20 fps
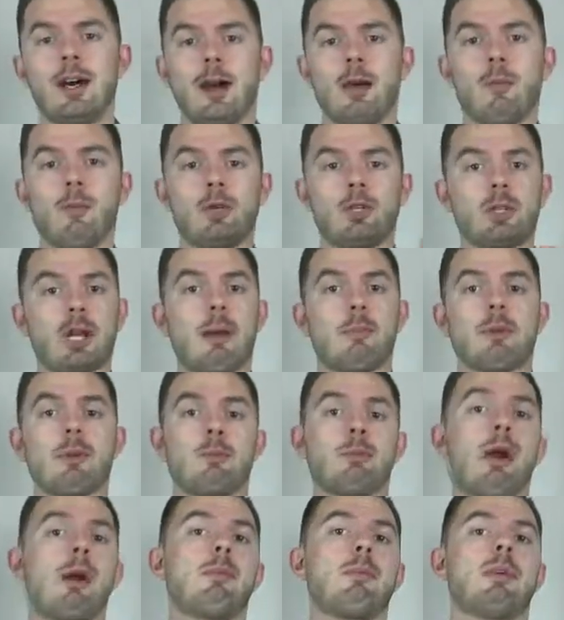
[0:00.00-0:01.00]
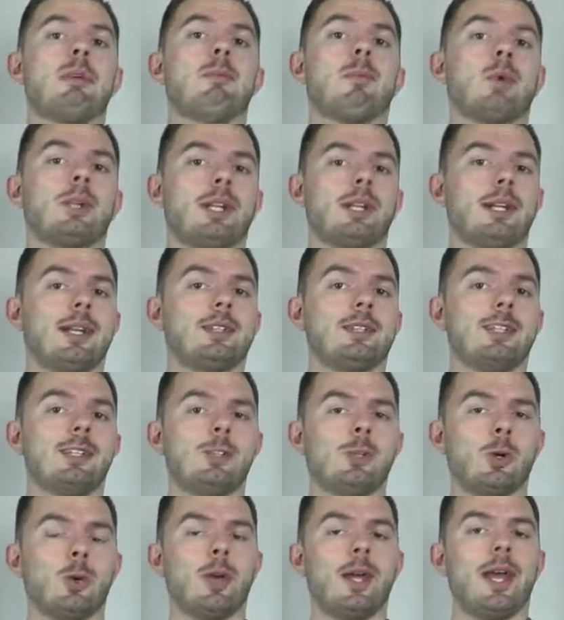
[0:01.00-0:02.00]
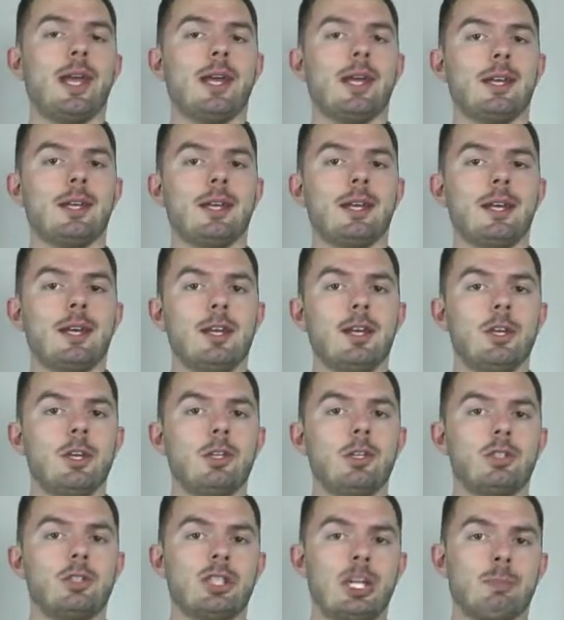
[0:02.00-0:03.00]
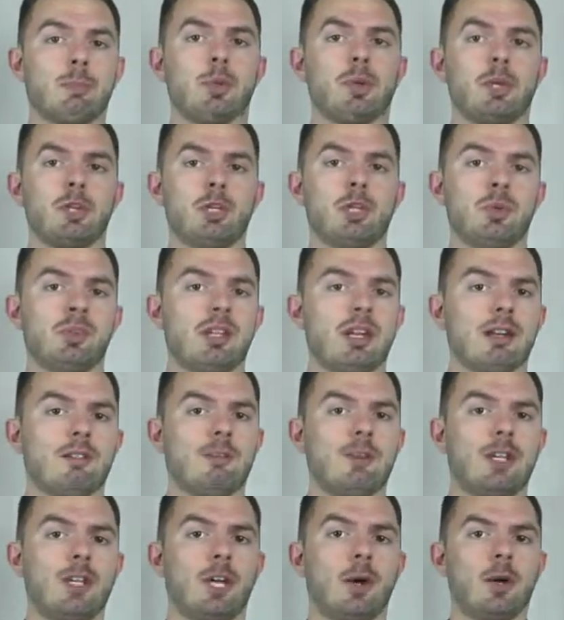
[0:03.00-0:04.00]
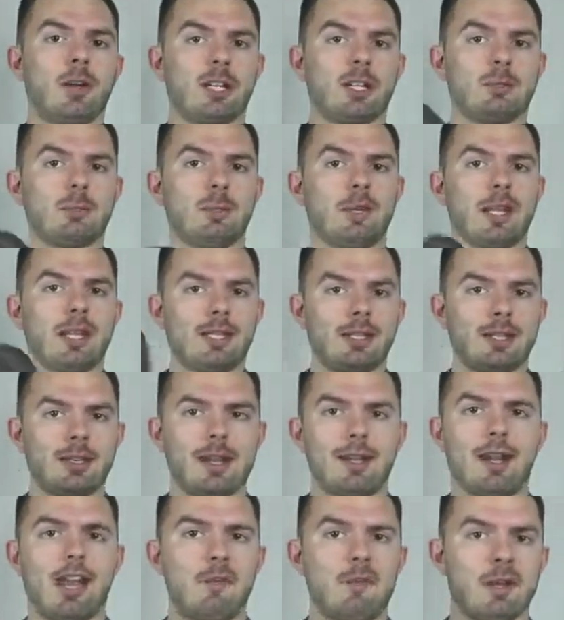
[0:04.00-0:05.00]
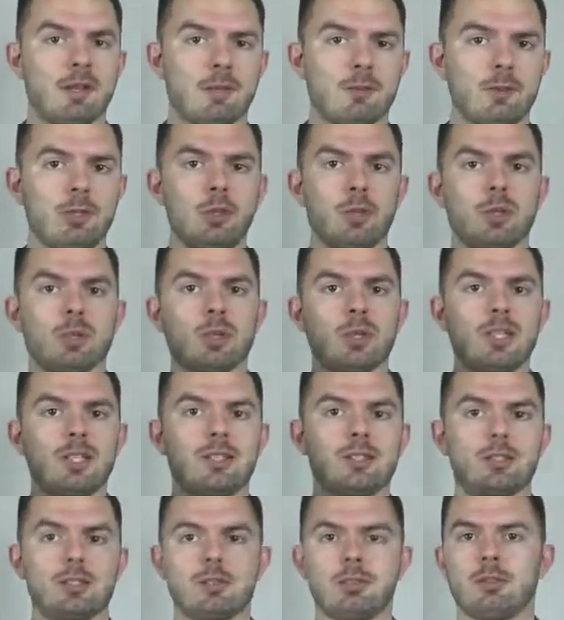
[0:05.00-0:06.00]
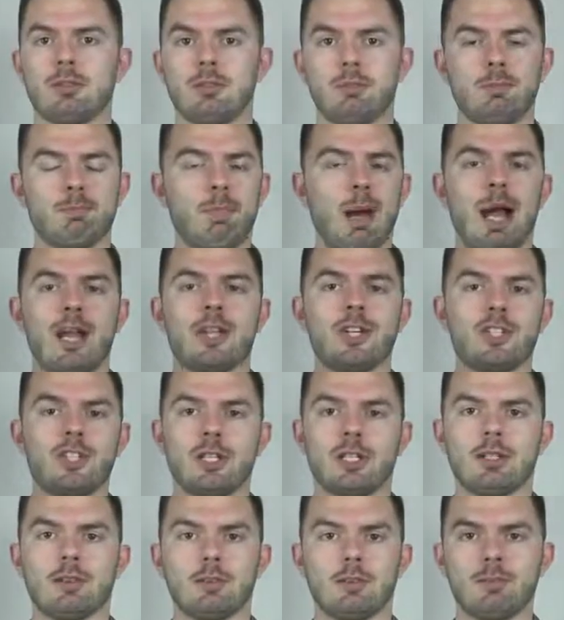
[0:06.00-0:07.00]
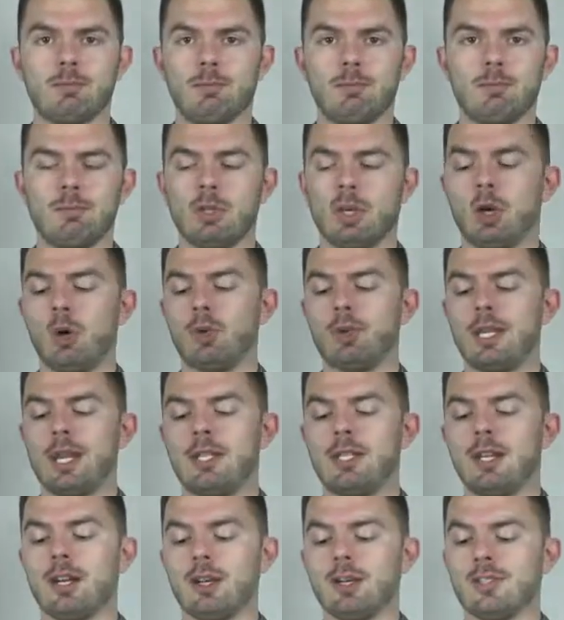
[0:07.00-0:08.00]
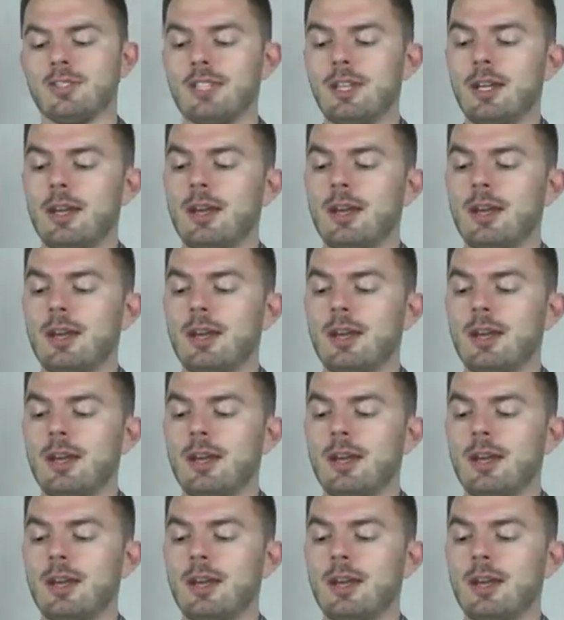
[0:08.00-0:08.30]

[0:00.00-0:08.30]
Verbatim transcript: which I'm going to probably more than likely do a separate shoe care video and explain the dynamic of shoe trees, polishing, the whole 9 yards.